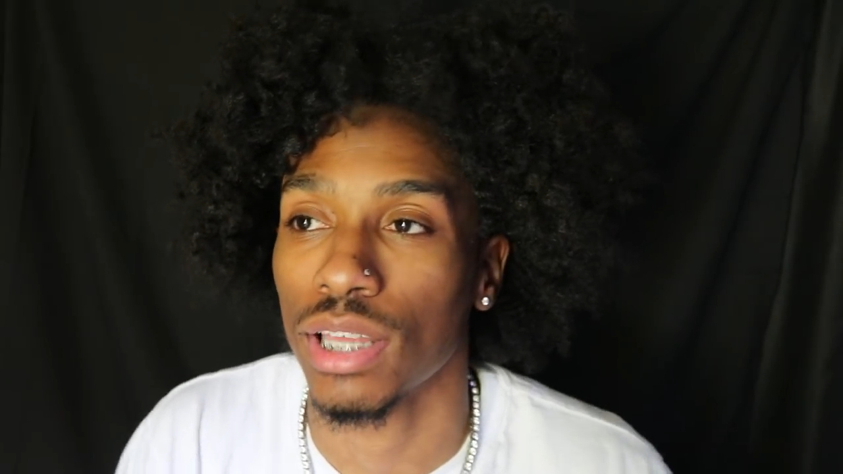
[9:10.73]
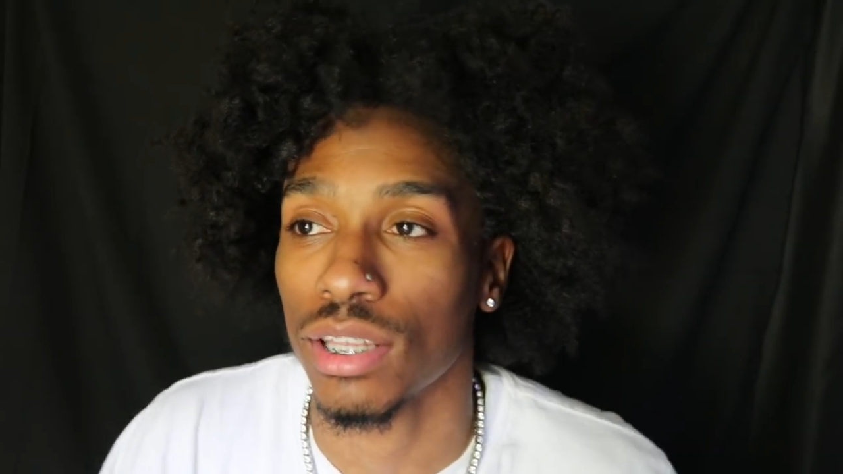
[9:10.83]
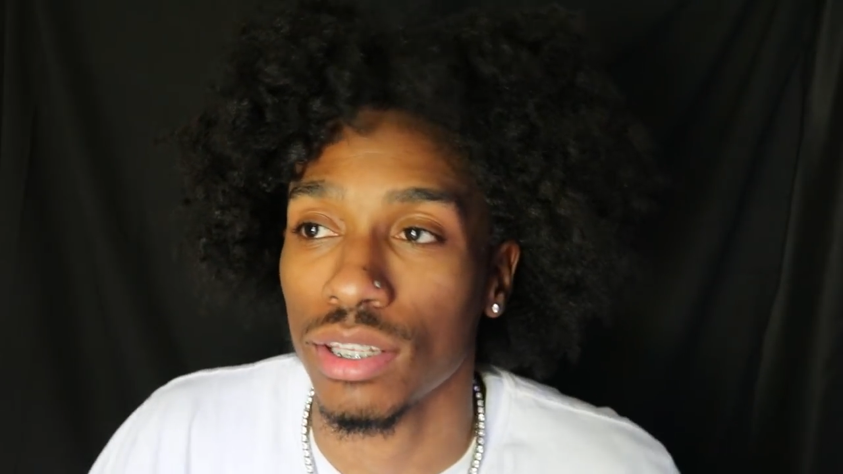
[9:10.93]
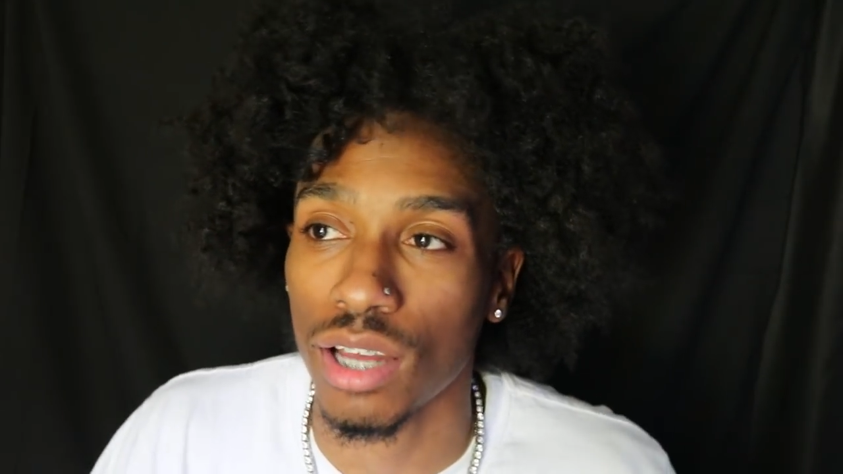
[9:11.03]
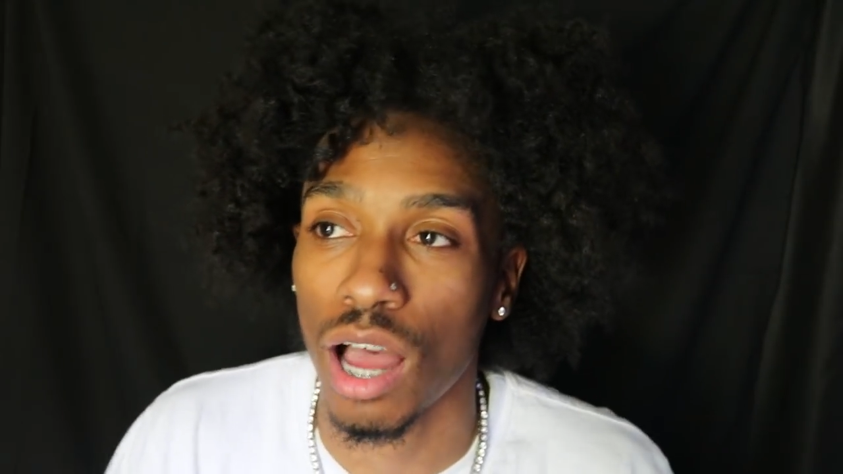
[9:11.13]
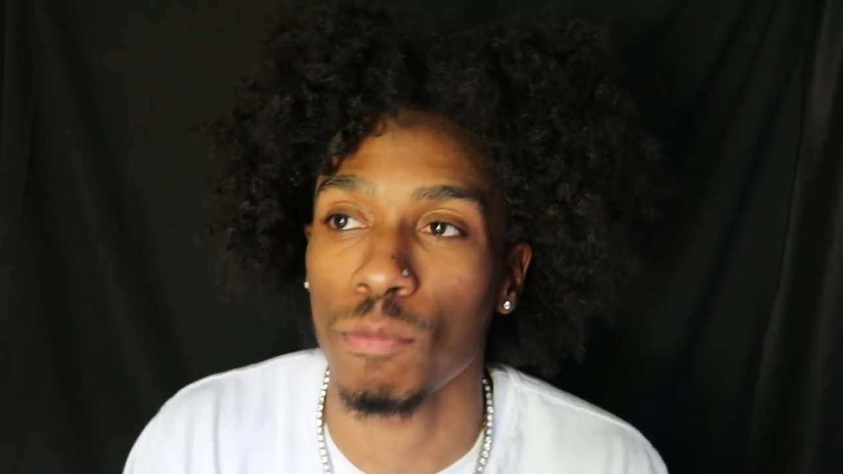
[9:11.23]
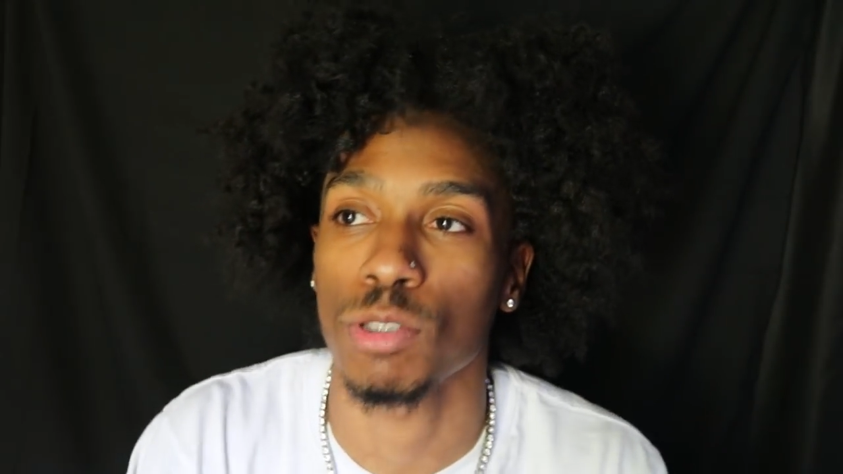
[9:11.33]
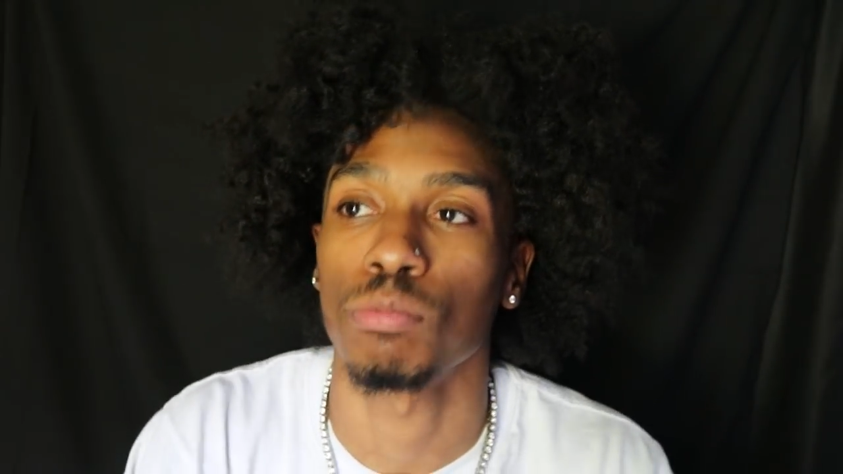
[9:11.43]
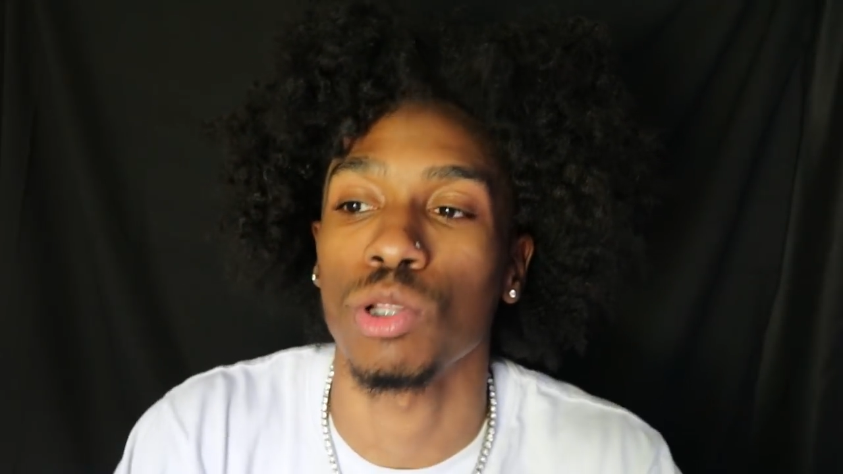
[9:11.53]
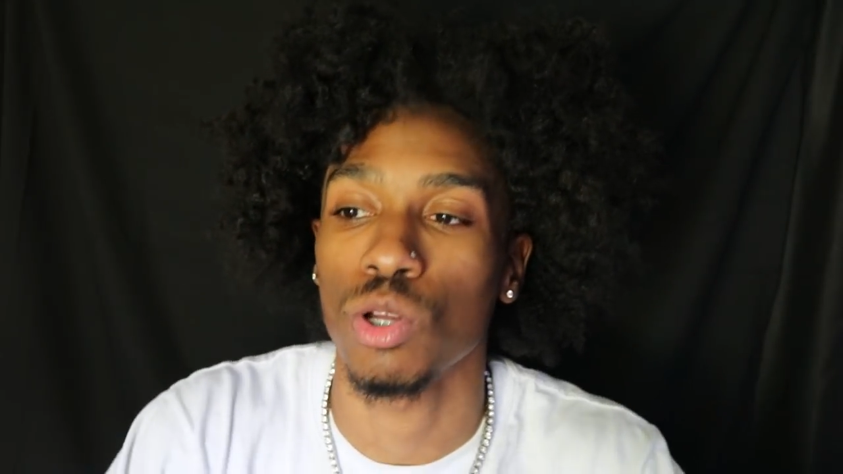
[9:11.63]
down in the
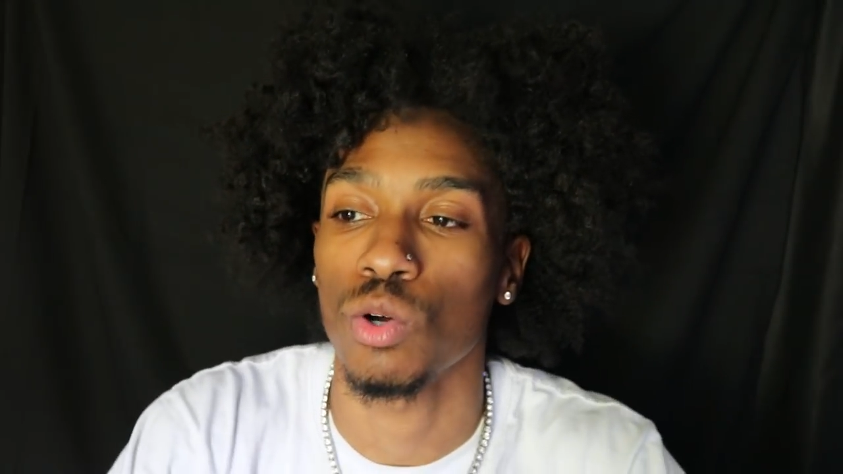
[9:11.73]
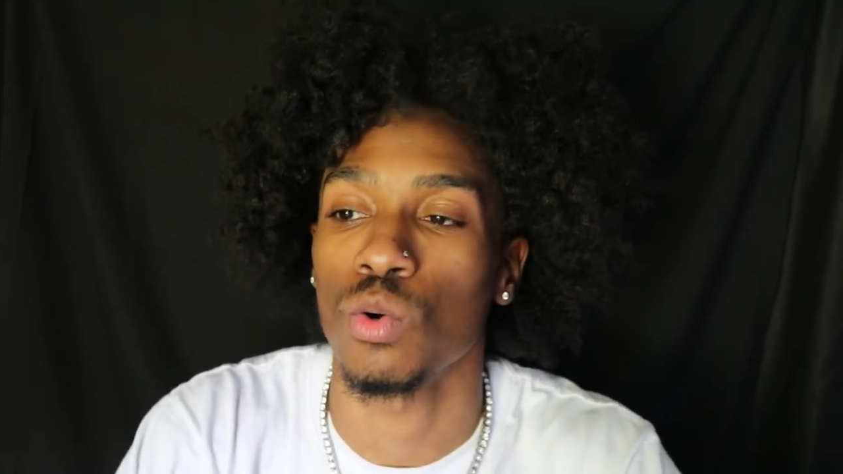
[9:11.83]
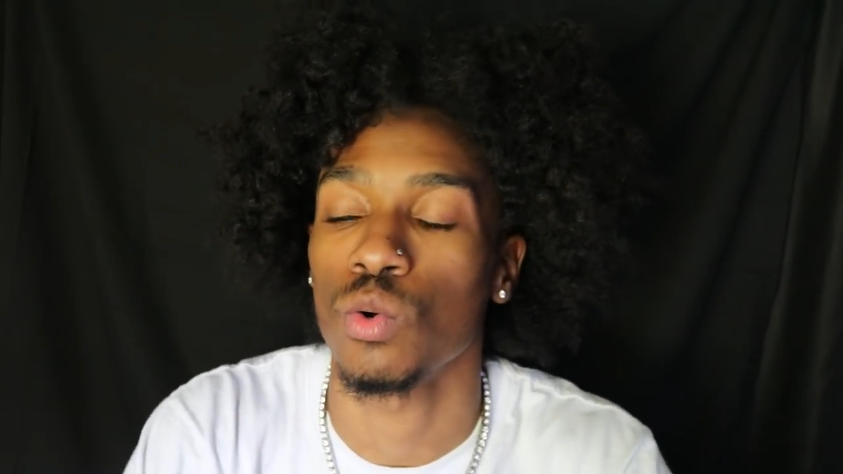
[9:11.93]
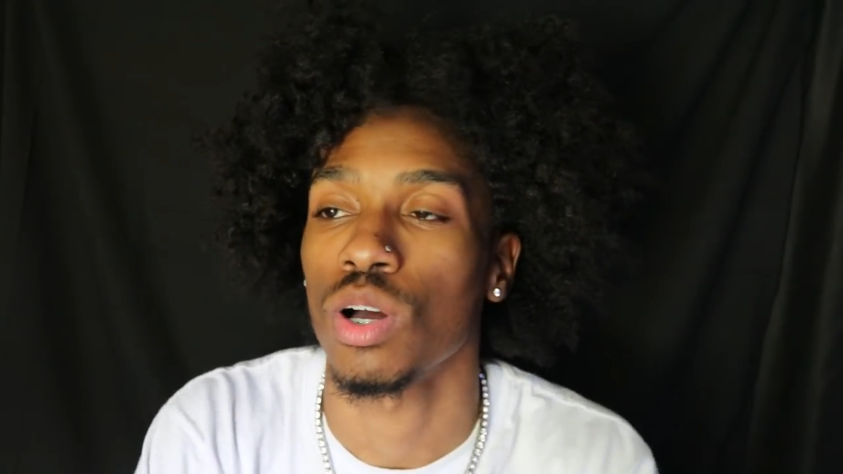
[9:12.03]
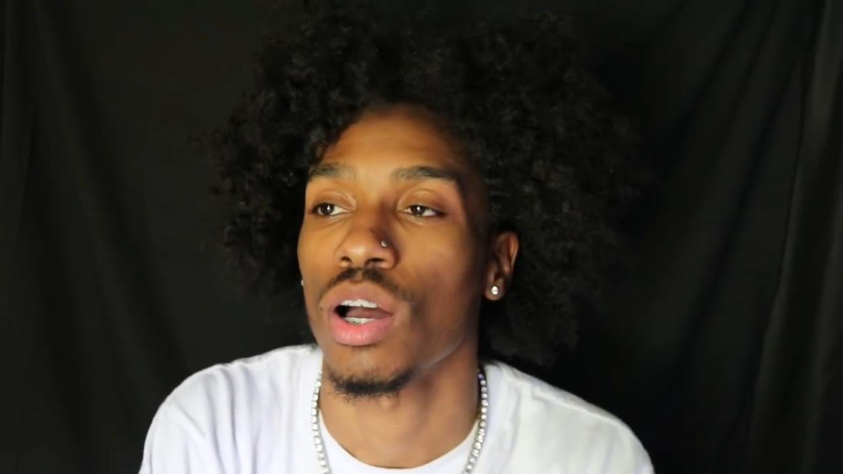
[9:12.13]
comments below.